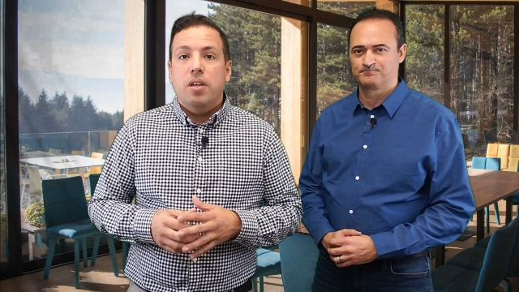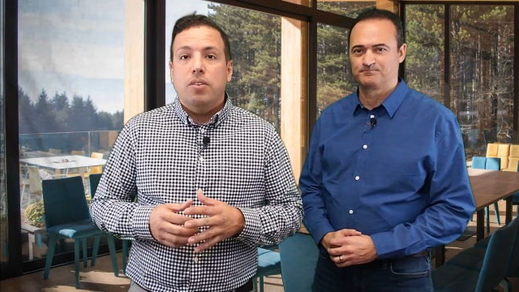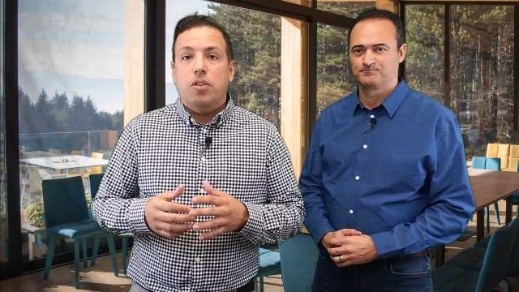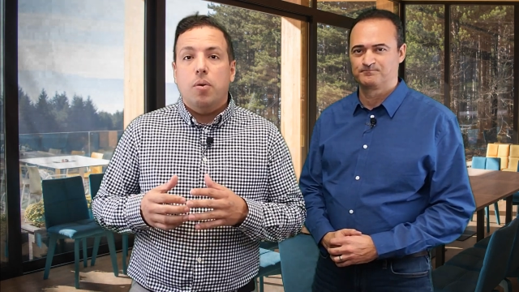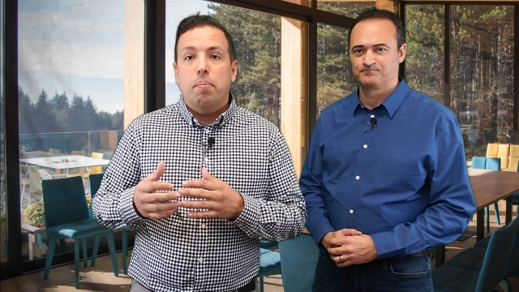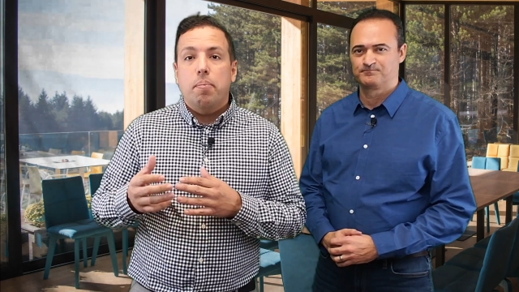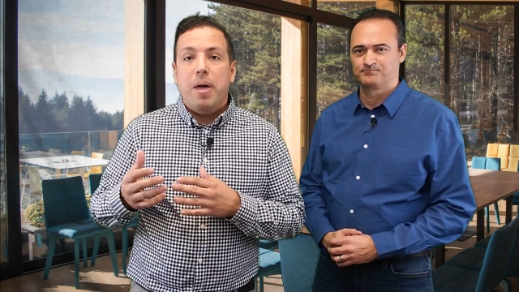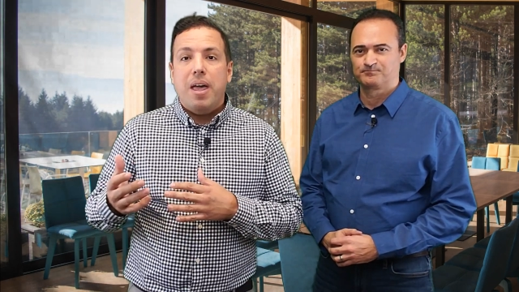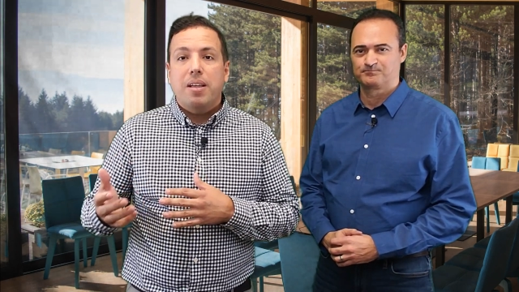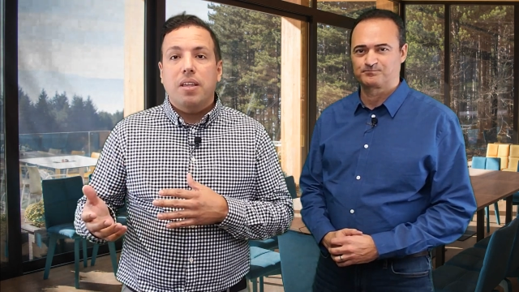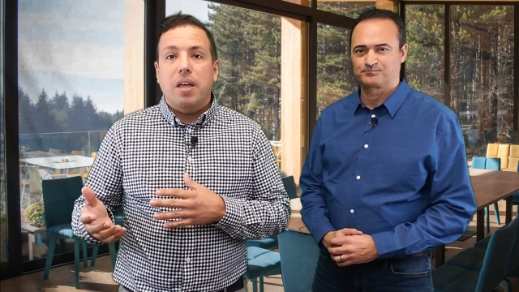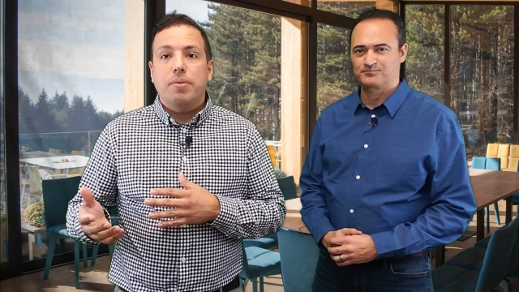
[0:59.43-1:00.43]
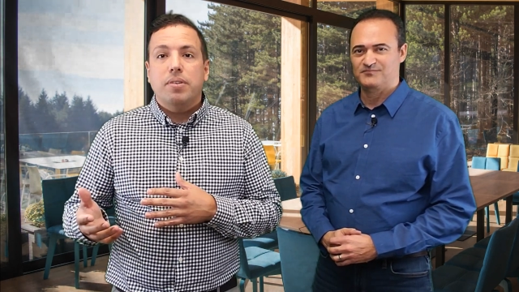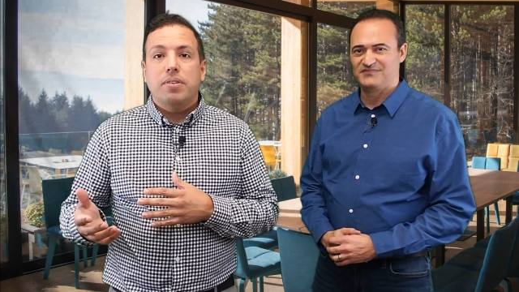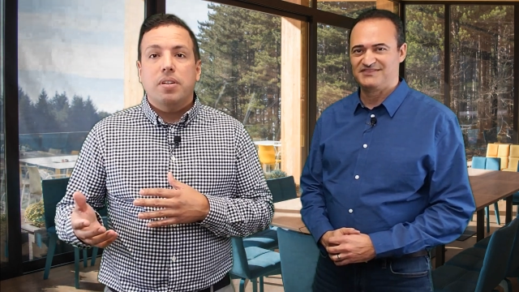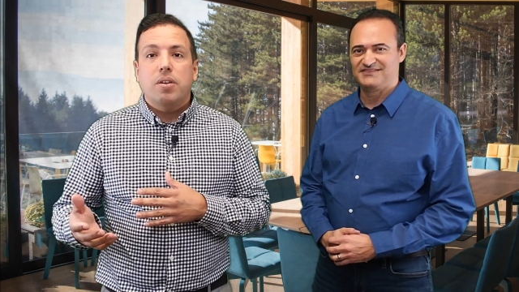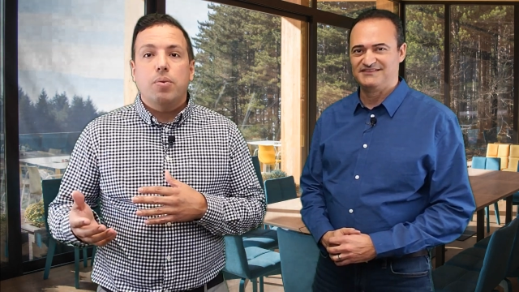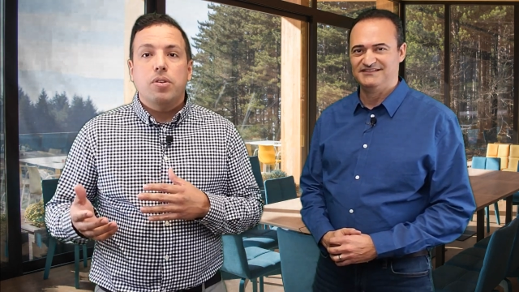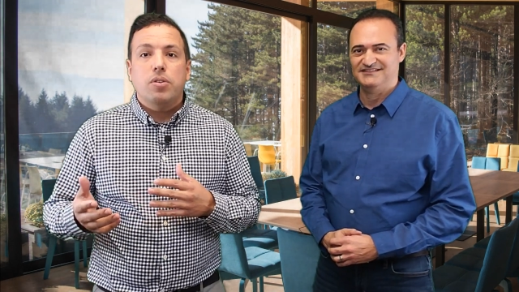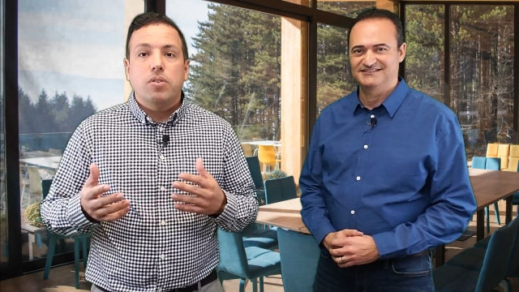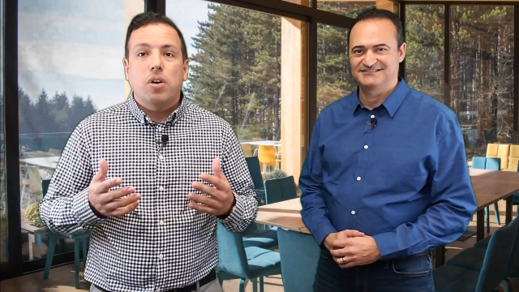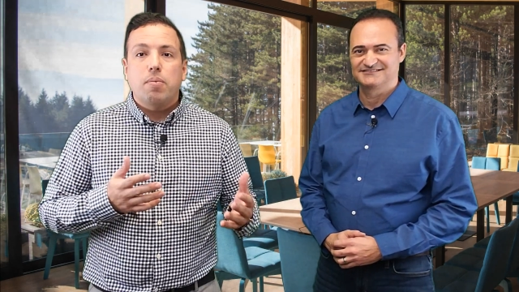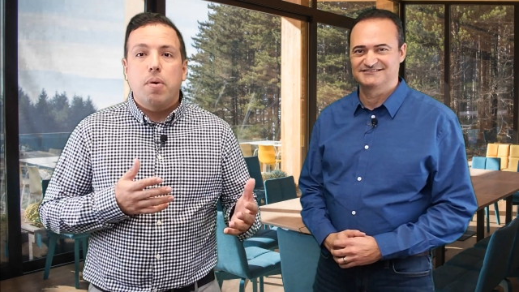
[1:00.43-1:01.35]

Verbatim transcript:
Speaker 1: Some banks, obviously, when you talk